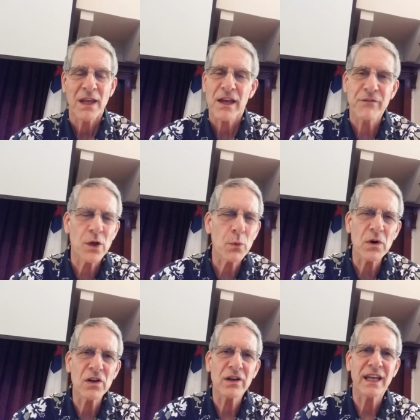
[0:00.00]
If you
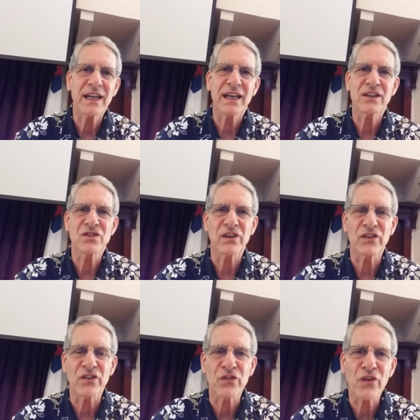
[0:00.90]
were looking at
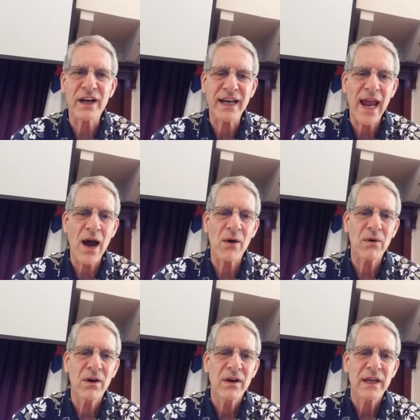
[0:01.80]
Jesus right now
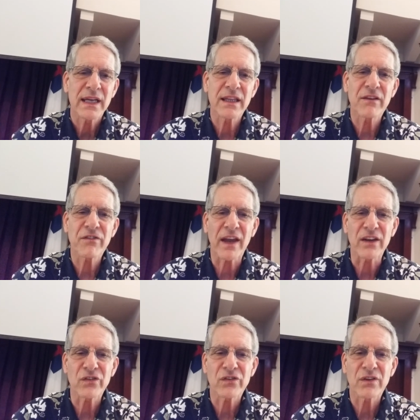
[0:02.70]
in the
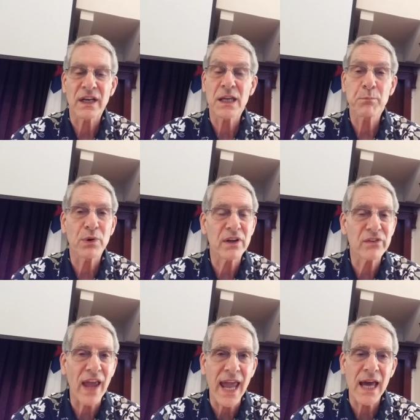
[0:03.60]
face and He put His
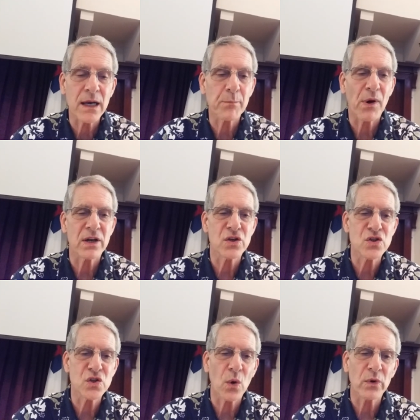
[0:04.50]
hand upon your
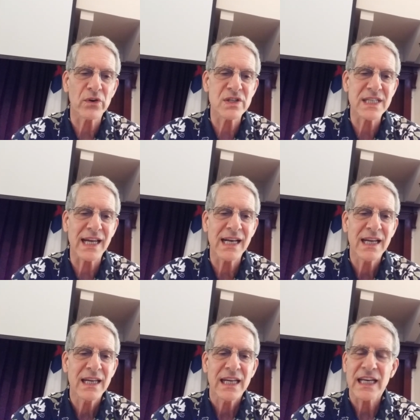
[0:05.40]
shoulder and said,
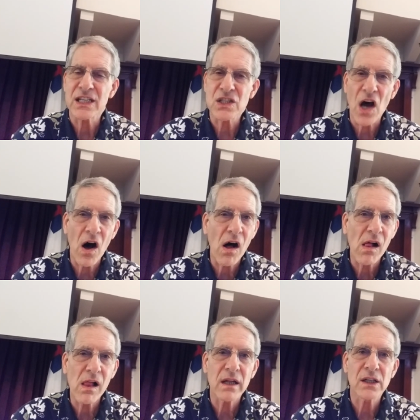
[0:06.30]
It's
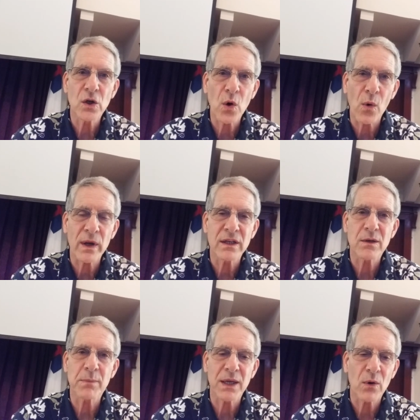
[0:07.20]
all going to
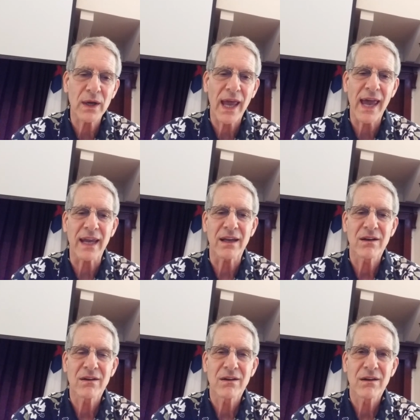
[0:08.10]
be okay,
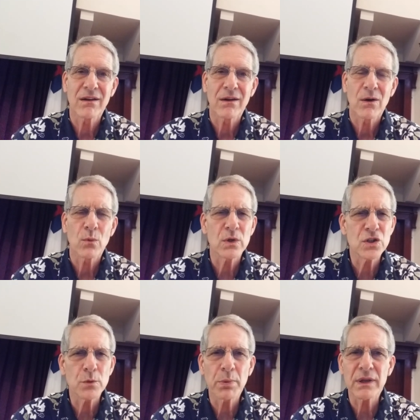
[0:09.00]
would
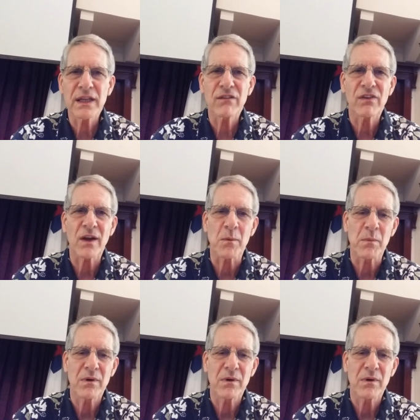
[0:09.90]
you believe Him?